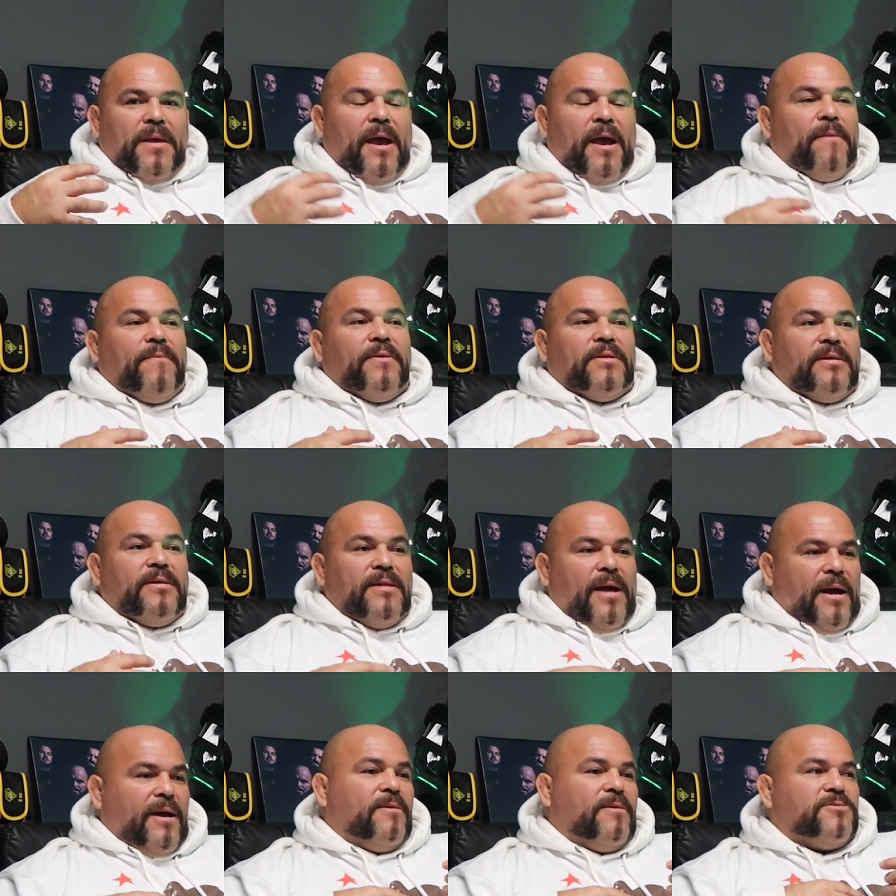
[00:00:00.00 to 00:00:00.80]
everything
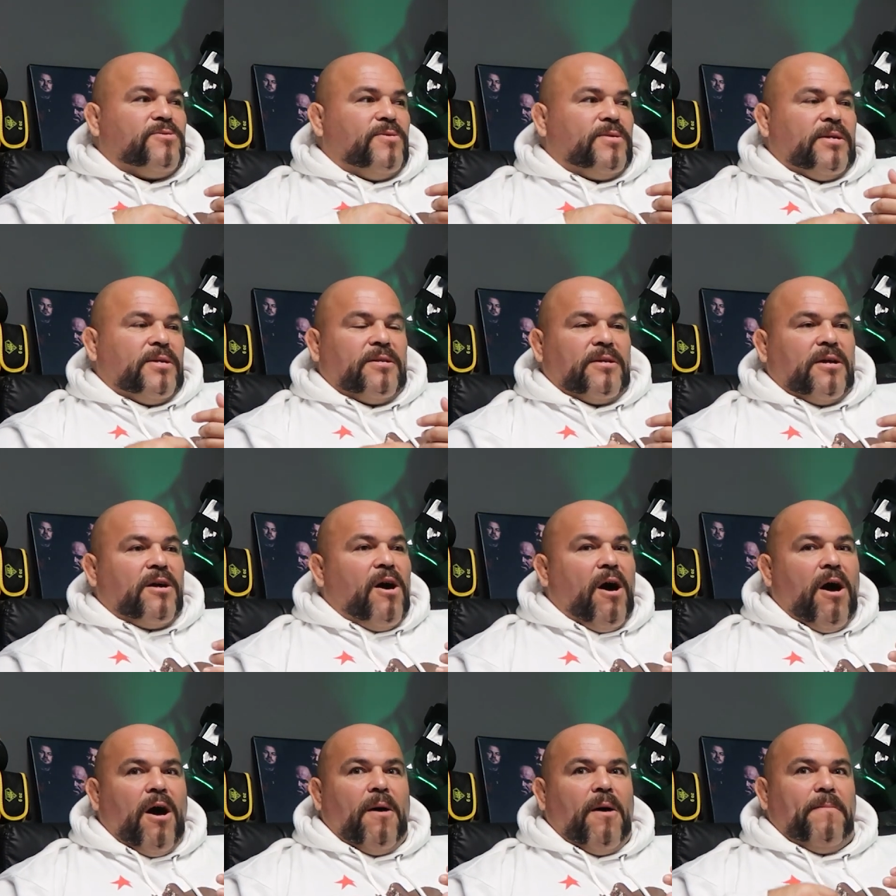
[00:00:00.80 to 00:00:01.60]
that comes with it, the
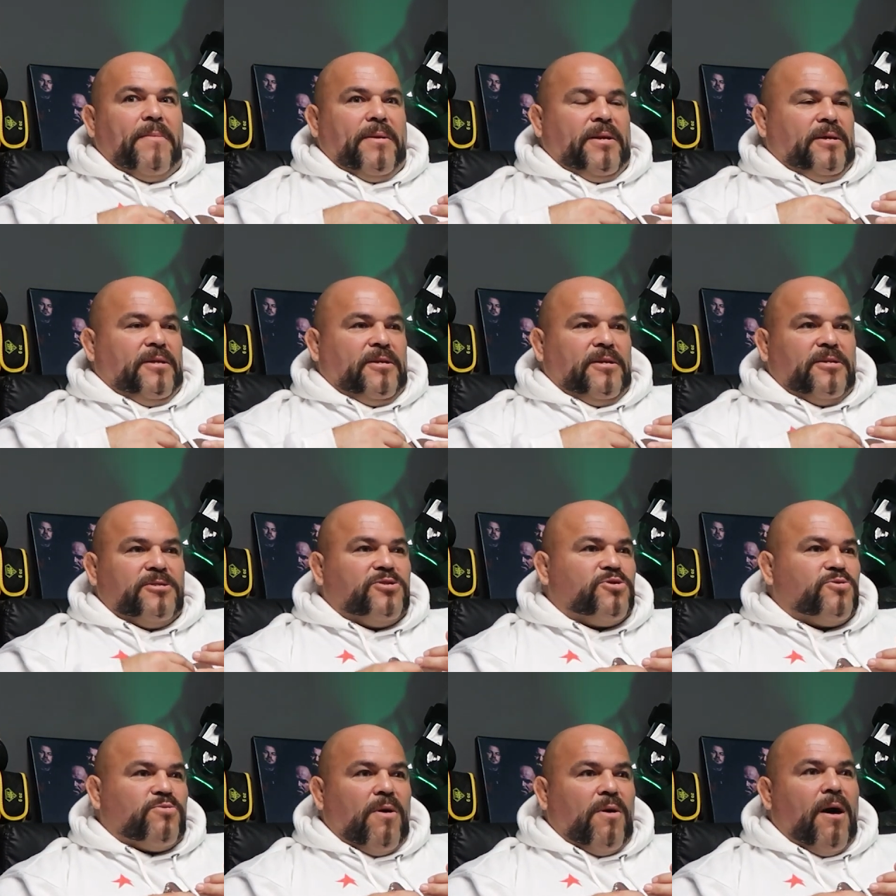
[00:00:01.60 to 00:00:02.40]
comedy, the
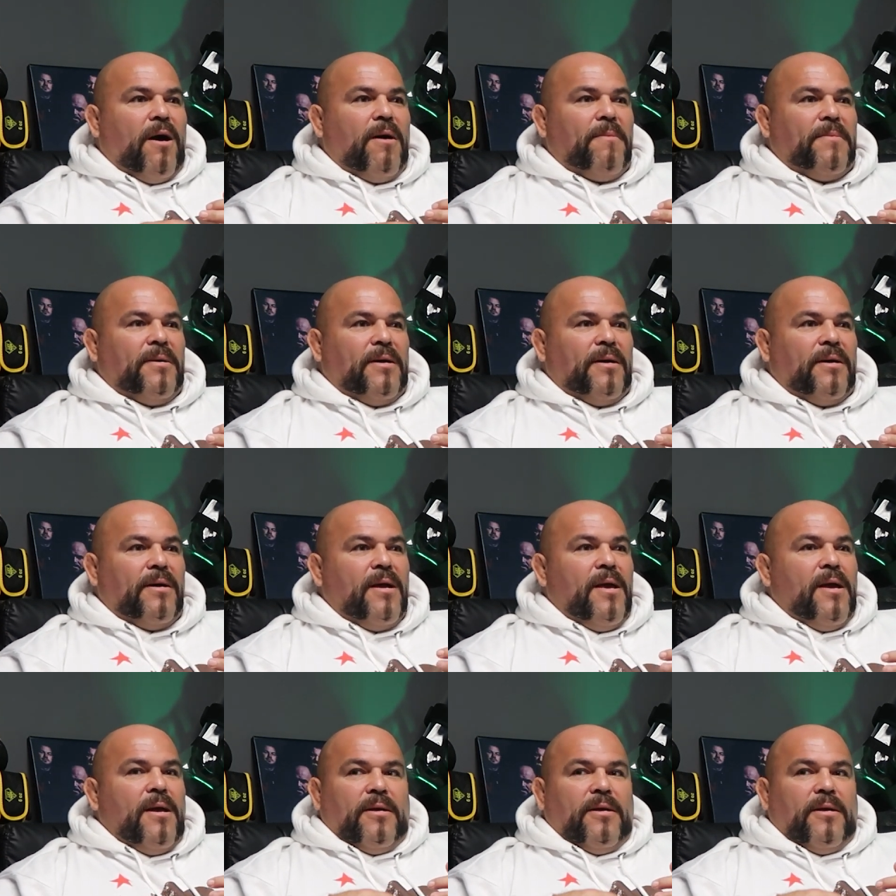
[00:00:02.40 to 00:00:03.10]
drama,